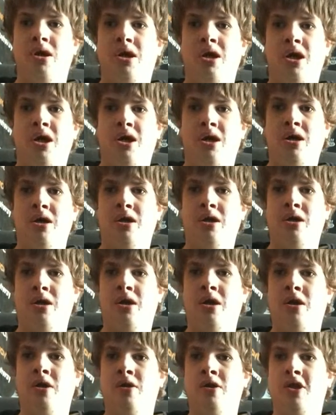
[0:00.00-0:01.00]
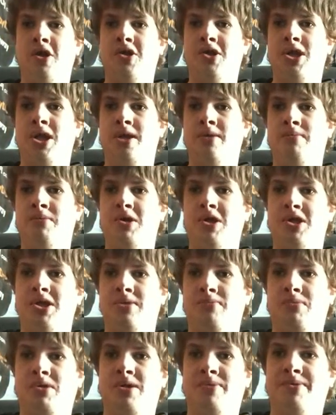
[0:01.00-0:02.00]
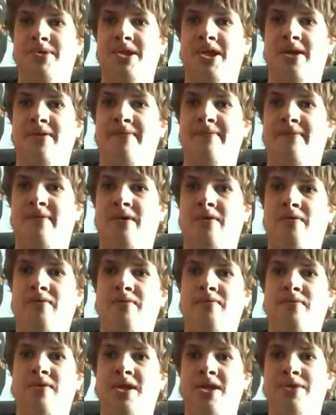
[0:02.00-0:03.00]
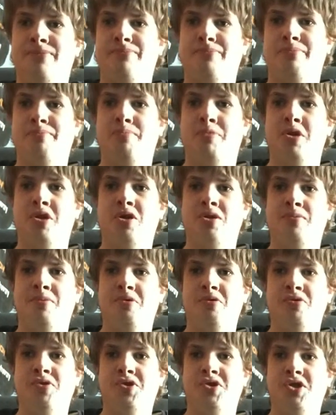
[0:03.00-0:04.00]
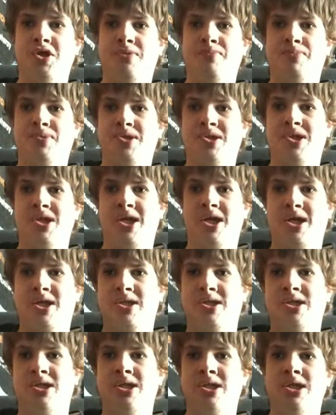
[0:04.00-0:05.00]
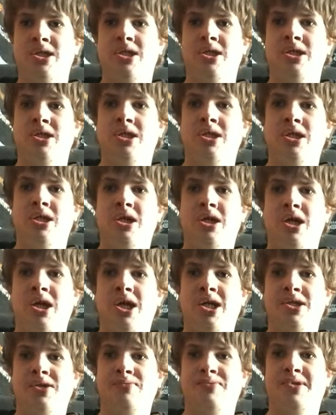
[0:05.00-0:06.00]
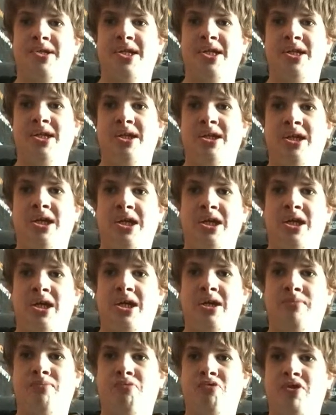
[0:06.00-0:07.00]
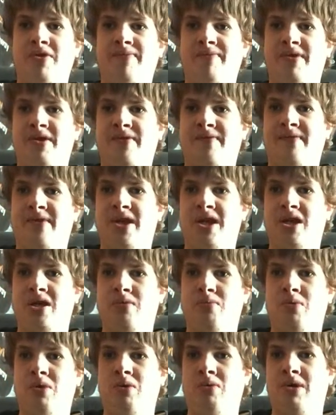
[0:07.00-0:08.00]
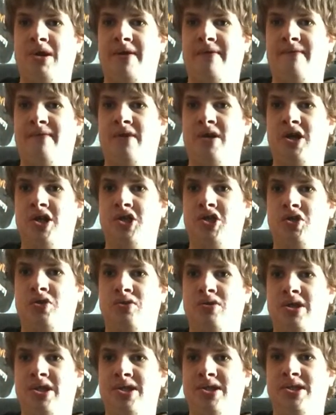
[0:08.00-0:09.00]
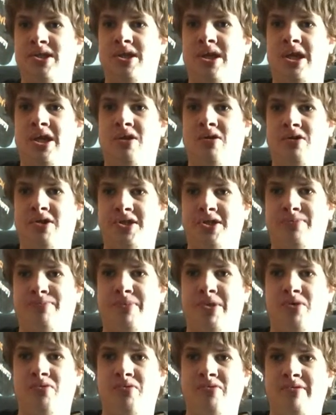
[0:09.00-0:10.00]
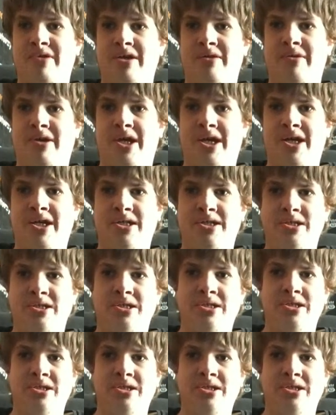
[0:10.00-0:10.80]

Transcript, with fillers: uh, a lot of the championship clubs to get involved is purely because Super 6, as I've said in the uh, previous video, will get first choice and I'll just build around that